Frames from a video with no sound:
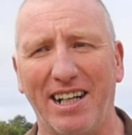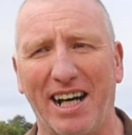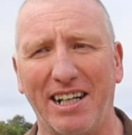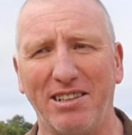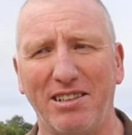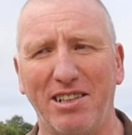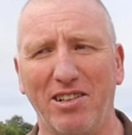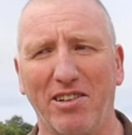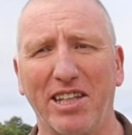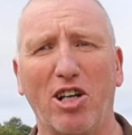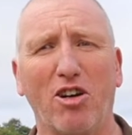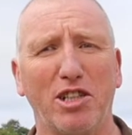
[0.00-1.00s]
and, you know,
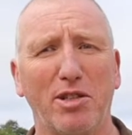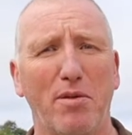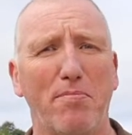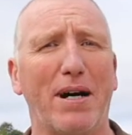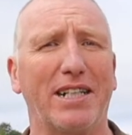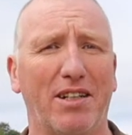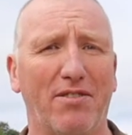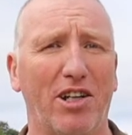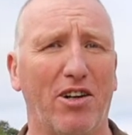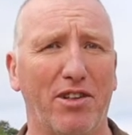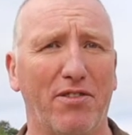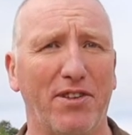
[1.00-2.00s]
they contribute massively
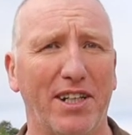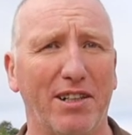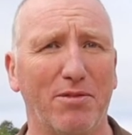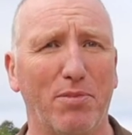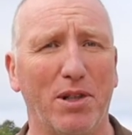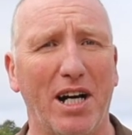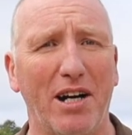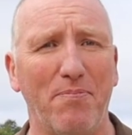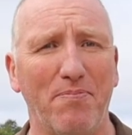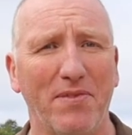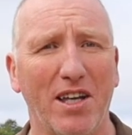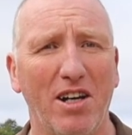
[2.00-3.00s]
on the field. But
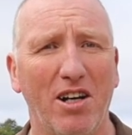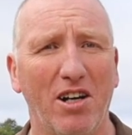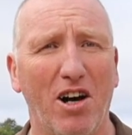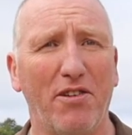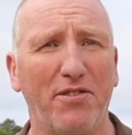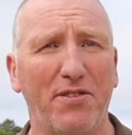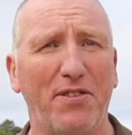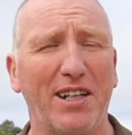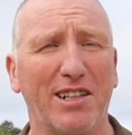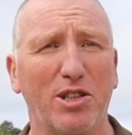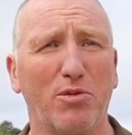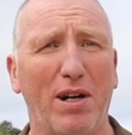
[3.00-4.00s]
off the
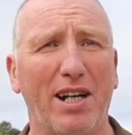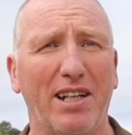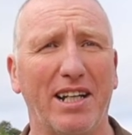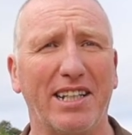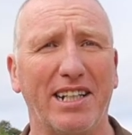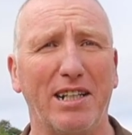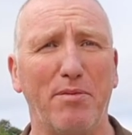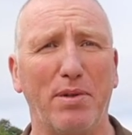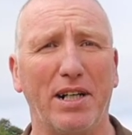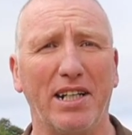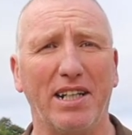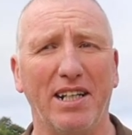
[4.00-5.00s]
field as well, I think they
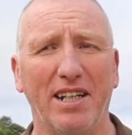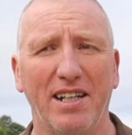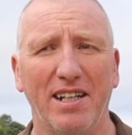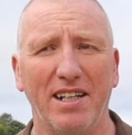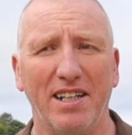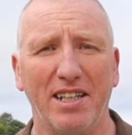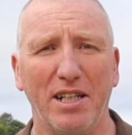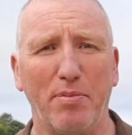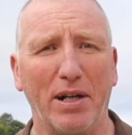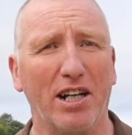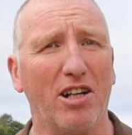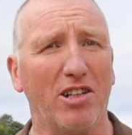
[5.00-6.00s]
bring
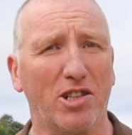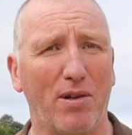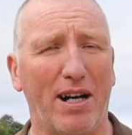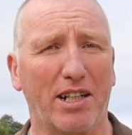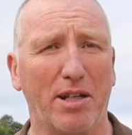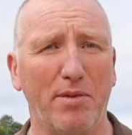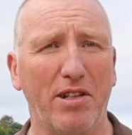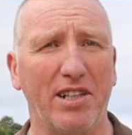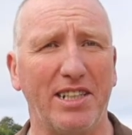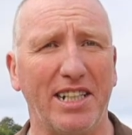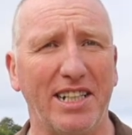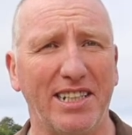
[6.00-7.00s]
a lot to our
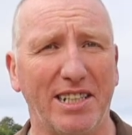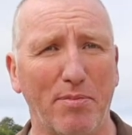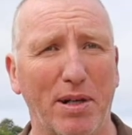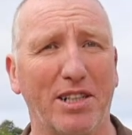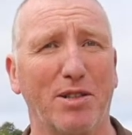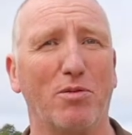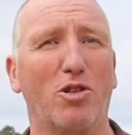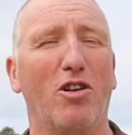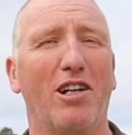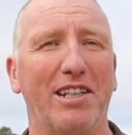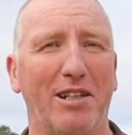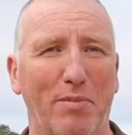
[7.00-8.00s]
communities, they bring some
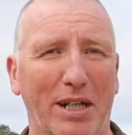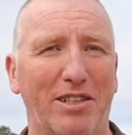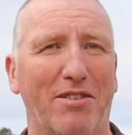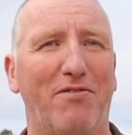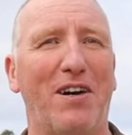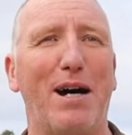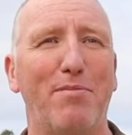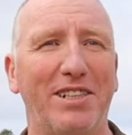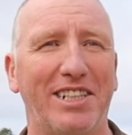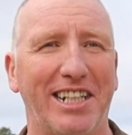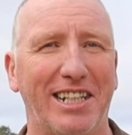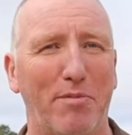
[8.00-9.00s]
colour, they bring some
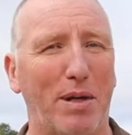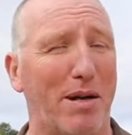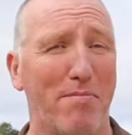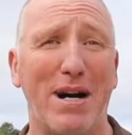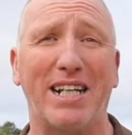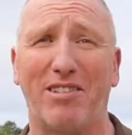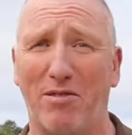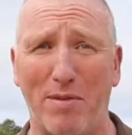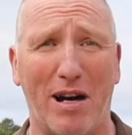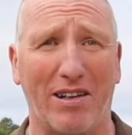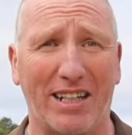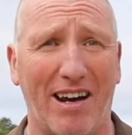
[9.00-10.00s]
vibrancy, they bring a massive
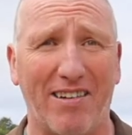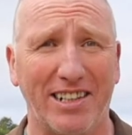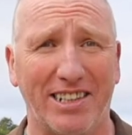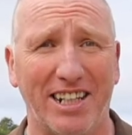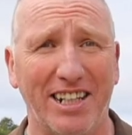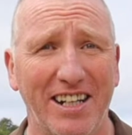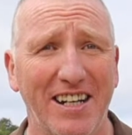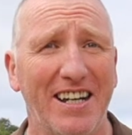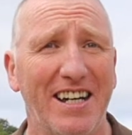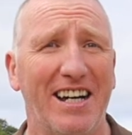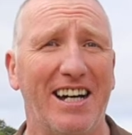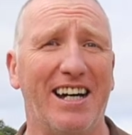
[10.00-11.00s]
amount of character,
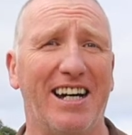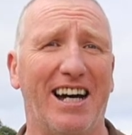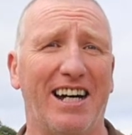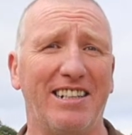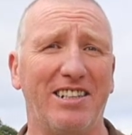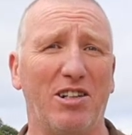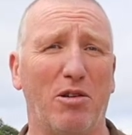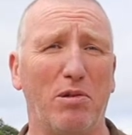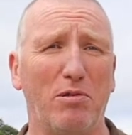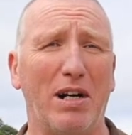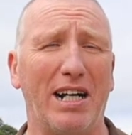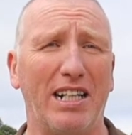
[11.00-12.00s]
and you know, we
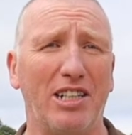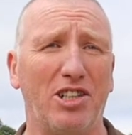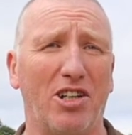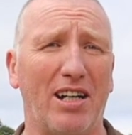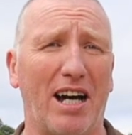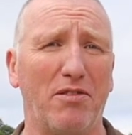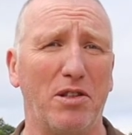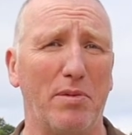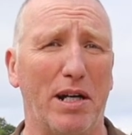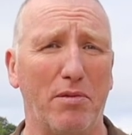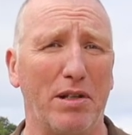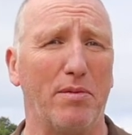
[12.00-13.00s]
really enjoy having them
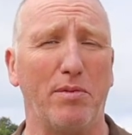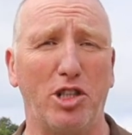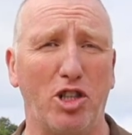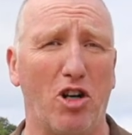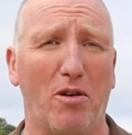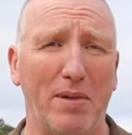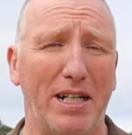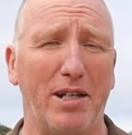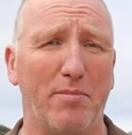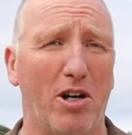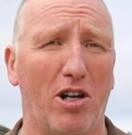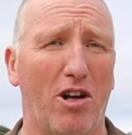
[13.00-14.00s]
here, whether it be short,
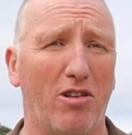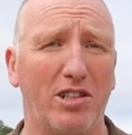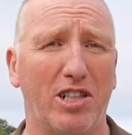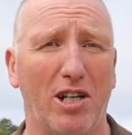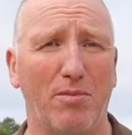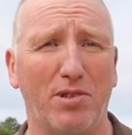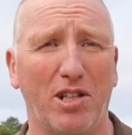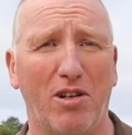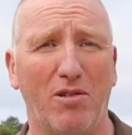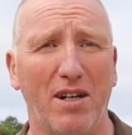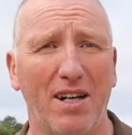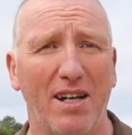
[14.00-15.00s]
medium or long term. So